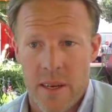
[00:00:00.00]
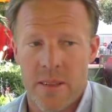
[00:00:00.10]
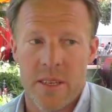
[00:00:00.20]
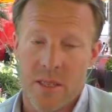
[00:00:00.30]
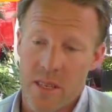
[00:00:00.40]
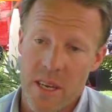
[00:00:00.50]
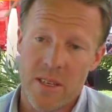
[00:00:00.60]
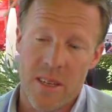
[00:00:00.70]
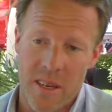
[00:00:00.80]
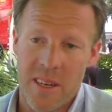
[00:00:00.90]
and this
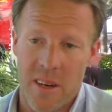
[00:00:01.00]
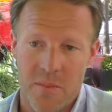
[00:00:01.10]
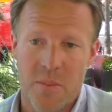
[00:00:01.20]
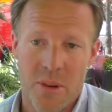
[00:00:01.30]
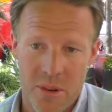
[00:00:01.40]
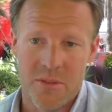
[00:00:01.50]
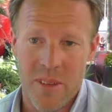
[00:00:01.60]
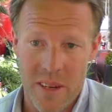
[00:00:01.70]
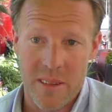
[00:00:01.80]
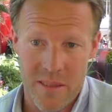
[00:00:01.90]
case study kind of
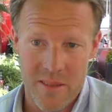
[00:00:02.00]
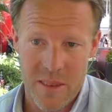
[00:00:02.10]
proved that it,